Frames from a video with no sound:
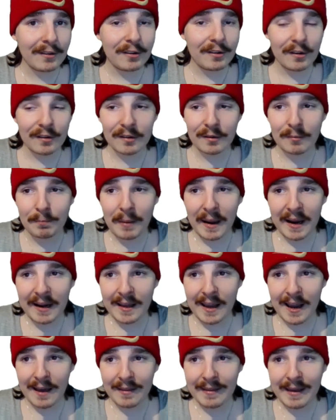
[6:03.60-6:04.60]
just been
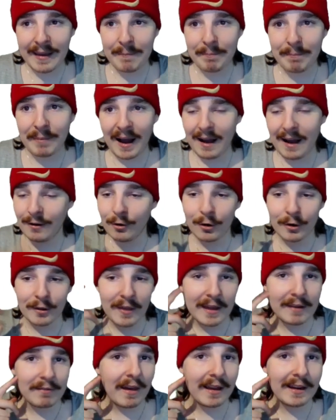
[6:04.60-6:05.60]
out there, but look,
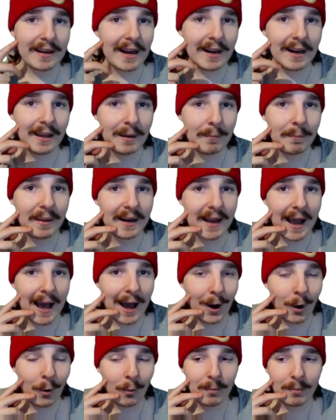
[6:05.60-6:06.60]
they're needing a bit of
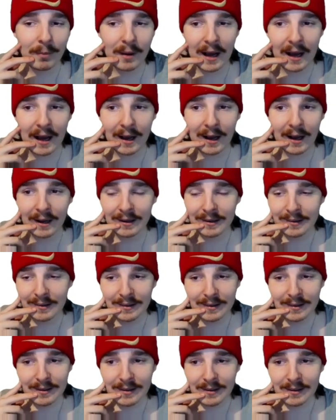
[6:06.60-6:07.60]
help.
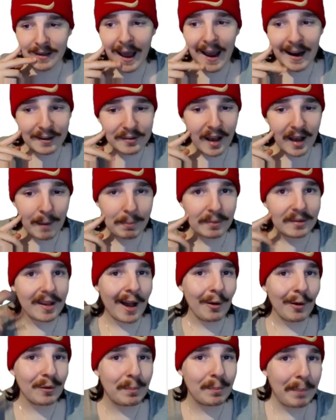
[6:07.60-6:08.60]
Axar
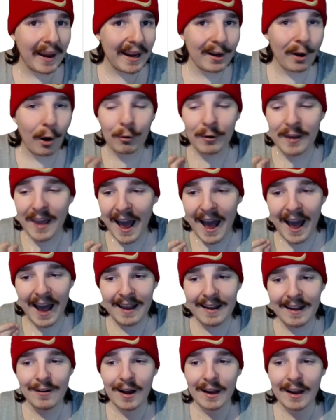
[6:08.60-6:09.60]
Patel's been
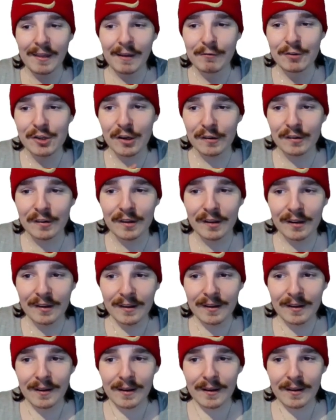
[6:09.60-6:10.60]
okay. Like, they've just...
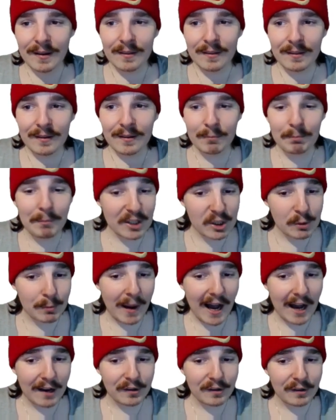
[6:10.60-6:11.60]
Mitch
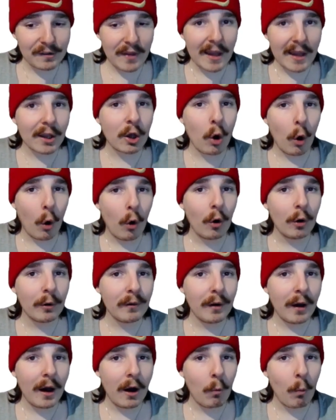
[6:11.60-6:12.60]
Marsh has then
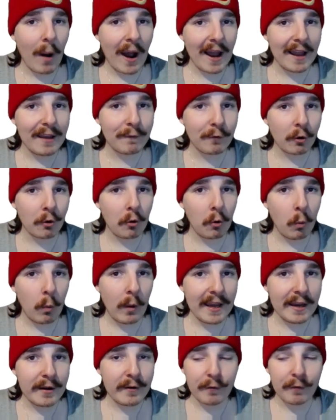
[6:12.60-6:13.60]
gone away for a
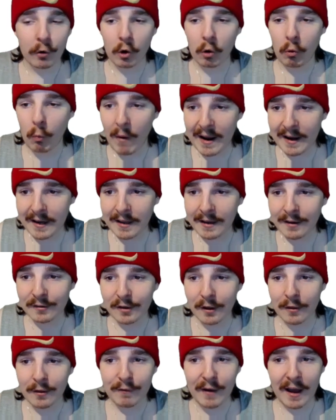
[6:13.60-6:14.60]
week for a wedding,
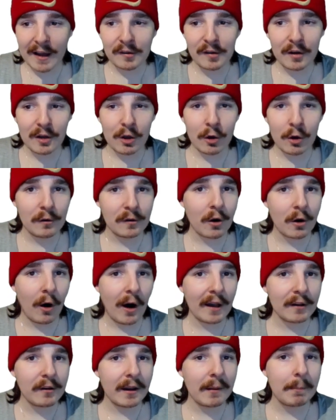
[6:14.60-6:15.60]
so they've had to use
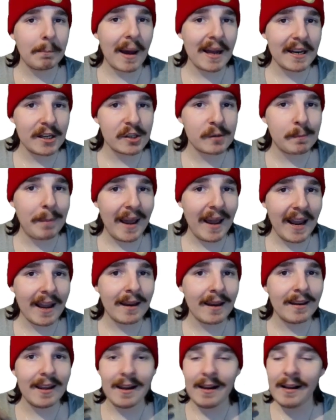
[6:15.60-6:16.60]
guys like Manish
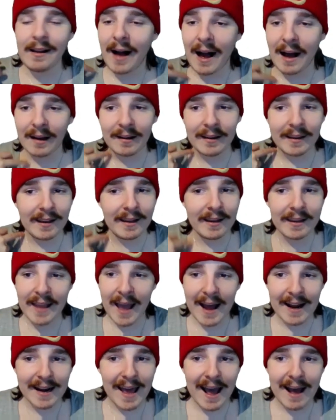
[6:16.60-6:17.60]
Pandey, Lalit
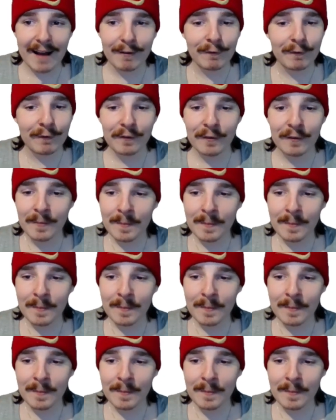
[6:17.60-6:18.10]
Yadav.